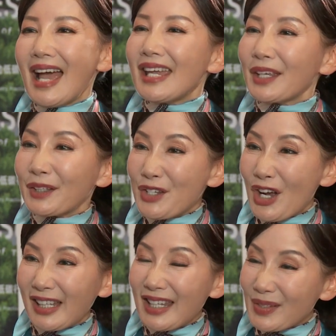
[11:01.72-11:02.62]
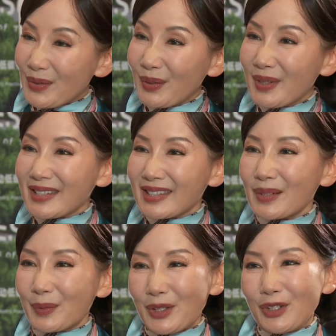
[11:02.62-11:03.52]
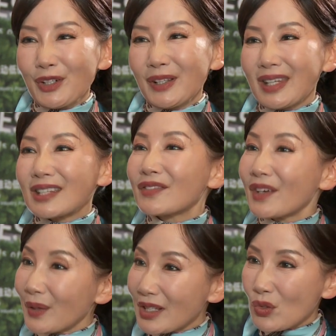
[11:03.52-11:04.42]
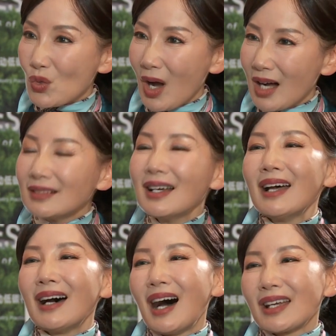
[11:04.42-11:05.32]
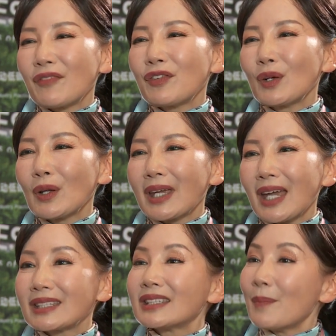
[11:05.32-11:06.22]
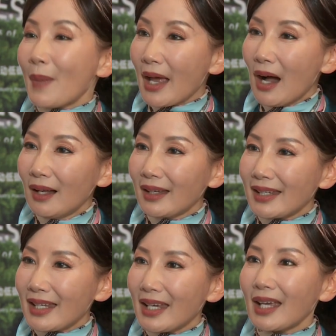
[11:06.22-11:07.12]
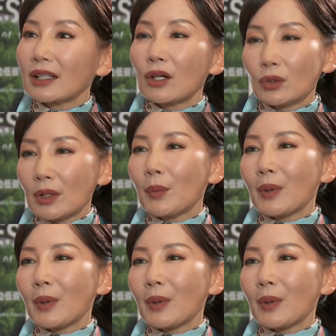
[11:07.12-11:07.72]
Yeah, the Chinese tourist return is very strong. If you look at the May holiday and the Golden